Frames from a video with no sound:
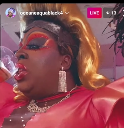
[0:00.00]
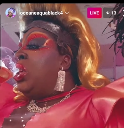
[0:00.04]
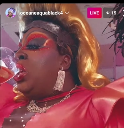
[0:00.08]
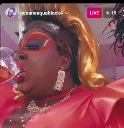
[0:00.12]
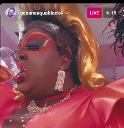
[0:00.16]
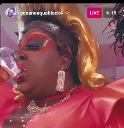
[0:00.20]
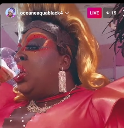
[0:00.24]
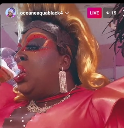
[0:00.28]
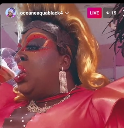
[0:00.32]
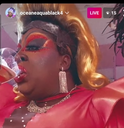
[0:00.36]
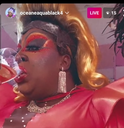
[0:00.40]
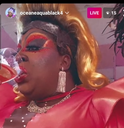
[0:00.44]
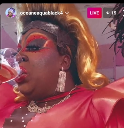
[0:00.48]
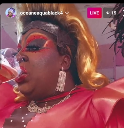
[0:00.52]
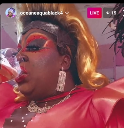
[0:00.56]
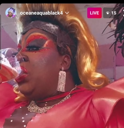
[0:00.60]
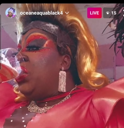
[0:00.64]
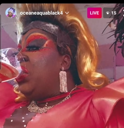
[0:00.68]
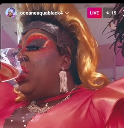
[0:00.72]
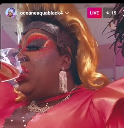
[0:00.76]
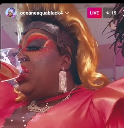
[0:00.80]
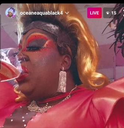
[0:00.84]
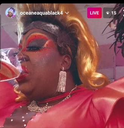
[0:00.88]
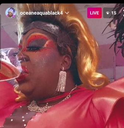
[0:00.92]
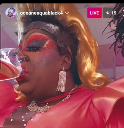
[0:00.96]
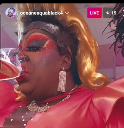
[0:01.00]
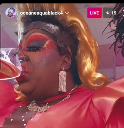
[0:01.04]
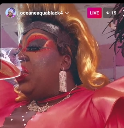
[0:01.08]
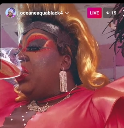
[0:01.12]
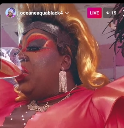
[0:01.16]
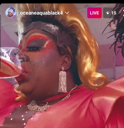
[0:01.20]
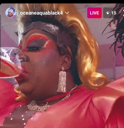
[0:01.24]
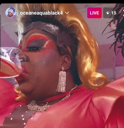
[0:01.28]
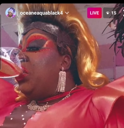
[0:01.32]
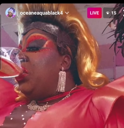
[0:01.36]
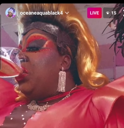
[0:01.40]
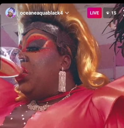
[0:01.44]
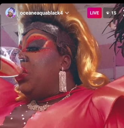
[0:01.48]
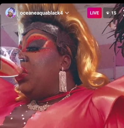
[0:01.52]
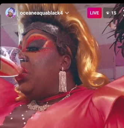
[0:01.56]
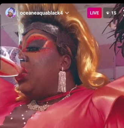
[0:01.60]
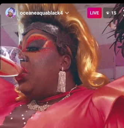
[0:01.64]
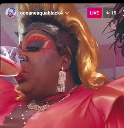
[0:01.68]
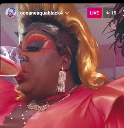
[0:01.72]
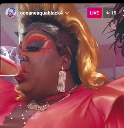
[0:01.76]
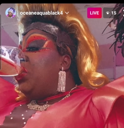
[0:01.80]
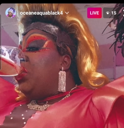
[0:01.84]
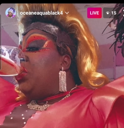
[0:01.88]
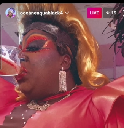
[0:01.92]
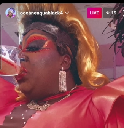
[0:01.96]

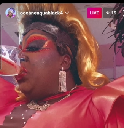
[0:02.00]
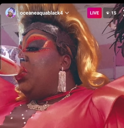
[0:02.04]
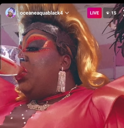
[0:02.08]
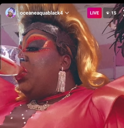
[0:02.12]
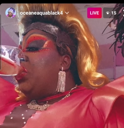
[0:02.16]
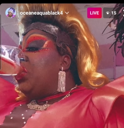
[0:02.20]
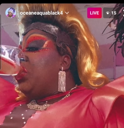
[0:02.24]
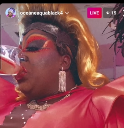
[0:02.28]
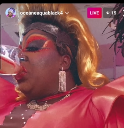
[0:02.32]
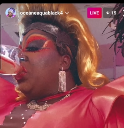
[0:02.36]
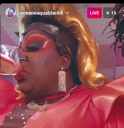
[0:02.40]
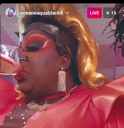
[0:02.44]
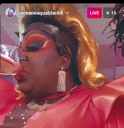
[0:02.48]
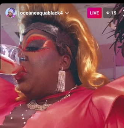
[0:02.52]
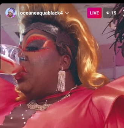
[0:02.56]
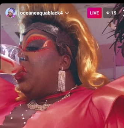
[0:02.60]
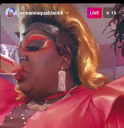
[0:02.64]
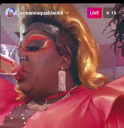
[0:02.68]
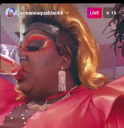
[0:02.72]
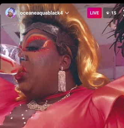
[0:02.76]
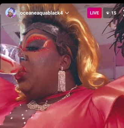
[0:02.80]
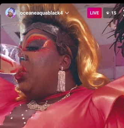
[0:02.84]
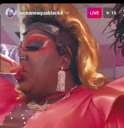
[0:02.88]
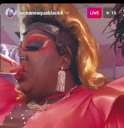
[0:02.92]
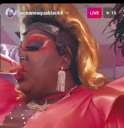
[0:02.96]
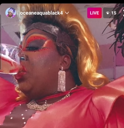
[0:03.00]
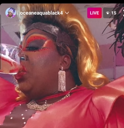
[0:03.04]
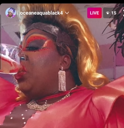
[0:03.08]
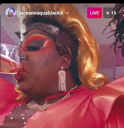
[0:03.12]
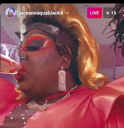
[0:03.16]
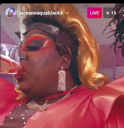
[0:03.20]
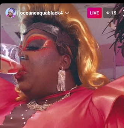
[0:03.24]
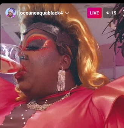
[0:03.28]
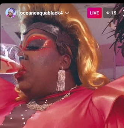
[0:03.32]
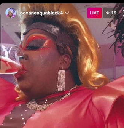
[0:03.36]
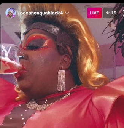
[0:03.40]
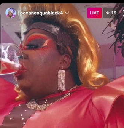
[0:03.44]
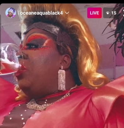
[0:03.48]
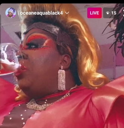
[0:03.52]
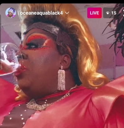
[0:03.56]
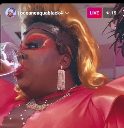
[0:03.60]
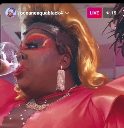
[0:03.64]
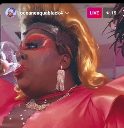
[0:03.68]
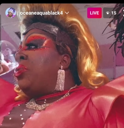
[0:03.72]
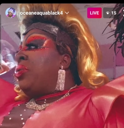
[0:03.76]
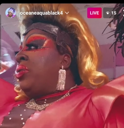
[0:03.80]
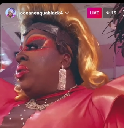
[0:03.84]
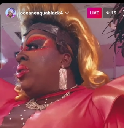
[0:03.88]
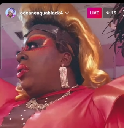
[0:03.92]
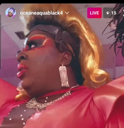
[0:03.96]

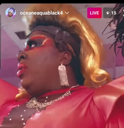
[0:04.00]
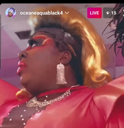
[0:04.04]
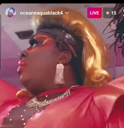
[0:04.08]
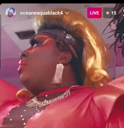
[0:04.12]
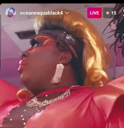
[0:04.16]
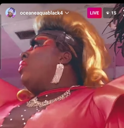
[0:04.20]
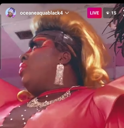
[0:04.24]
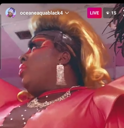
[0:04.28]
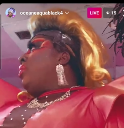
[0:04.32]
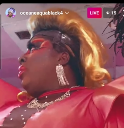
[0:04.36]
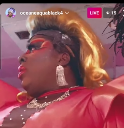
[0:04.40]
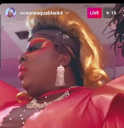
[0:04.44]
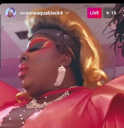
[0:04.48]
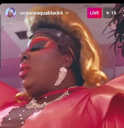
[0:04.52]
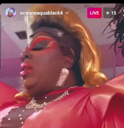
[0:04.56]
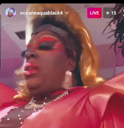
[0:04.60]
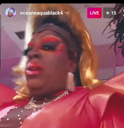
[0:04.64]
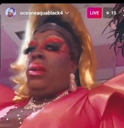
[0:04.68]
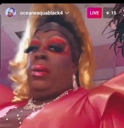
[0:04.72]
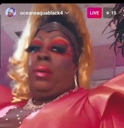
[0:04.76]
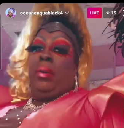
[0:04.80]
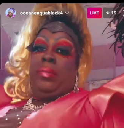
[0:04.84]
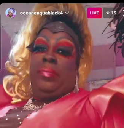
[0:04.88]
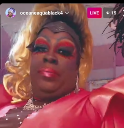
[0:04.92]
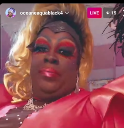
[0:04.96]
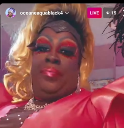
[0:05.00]
(silence)